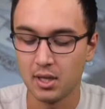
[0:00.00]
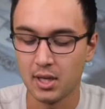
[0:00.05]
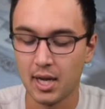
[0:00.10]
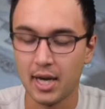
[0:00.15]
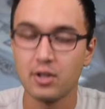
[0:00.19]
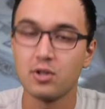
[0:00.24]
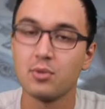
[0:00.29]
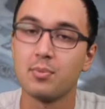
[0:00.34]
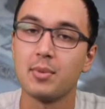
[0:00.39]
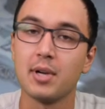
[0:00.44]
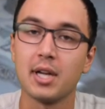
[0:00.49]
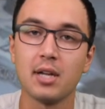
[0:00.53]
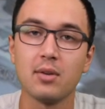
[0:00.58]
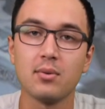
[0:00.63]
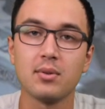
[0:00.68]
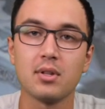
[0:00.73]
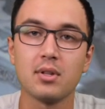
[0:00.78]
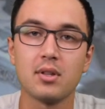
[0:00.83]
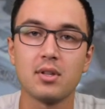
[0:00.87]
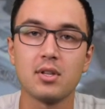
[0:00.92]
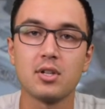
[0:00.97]
nitro buggy
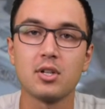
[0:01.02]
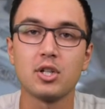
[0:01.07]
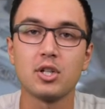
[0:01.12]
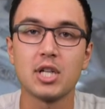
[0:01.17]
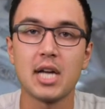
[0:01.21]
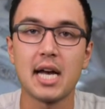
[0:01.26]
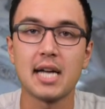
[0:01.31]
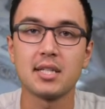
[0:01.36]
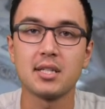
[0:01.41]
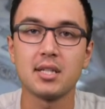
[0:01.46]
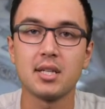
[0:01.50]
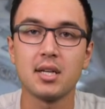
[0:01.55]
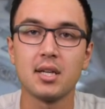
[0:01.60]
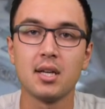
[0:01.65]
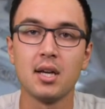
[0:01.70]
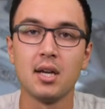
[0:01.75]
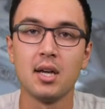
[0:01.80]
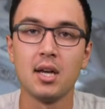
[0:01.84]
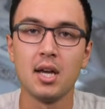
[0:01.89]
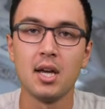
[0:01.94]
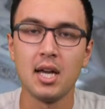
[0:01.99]
with a thinner chassis
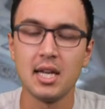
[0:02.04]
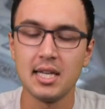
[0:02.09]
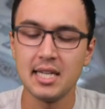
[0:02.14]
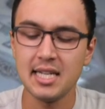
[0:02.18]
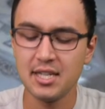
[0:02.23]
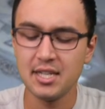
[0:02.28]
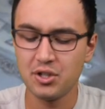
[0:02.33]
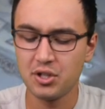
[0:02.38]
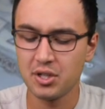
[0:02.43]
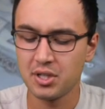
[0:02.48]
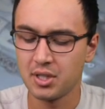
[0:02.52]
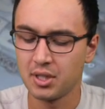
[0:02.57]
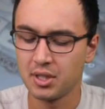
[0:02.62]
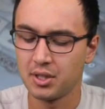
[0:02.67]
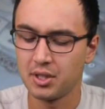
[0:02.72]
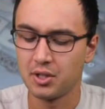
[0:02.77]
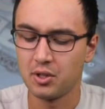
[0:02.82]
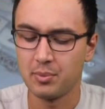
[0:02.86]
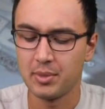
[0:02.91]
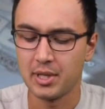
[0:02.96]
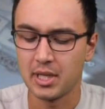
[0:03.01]
needs just a
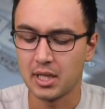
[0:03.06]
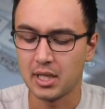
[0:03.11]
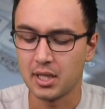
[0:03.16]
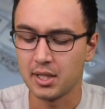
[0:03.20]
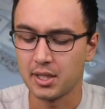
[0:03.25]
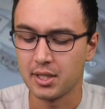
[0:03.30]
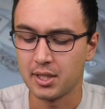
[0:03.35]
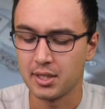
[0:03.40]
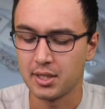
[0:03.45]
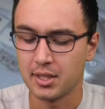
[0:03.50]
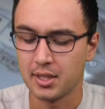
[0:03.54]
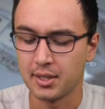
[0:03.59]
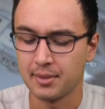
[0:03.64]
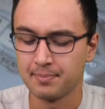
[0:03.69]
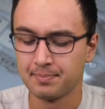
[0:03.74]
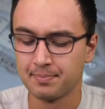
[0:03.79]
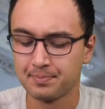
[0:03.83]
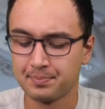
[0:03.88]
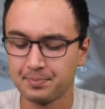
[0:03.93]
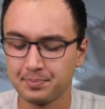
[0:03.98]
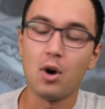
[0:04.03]
little bit of clearancing.
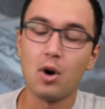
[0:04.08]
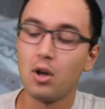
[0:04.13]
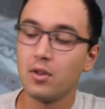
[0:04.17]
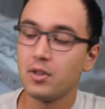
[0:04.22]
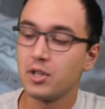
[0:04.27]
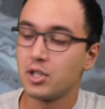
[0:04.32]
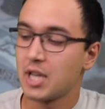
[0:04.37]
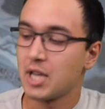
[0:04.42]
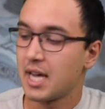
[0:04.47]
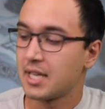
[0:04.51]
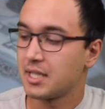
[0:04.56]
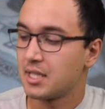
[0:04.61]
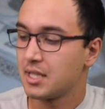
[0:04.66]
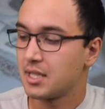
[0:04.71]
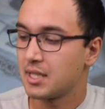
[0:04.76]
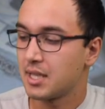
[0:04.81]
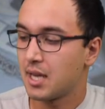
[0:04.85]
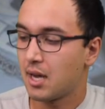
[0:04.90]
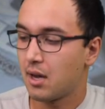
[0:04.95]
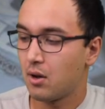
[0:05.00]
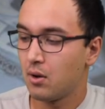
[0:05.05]
All the chassis
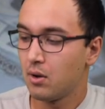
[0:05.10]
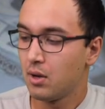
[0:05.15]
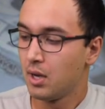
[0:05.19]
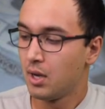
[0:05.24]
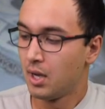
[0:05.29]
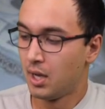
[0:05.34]
now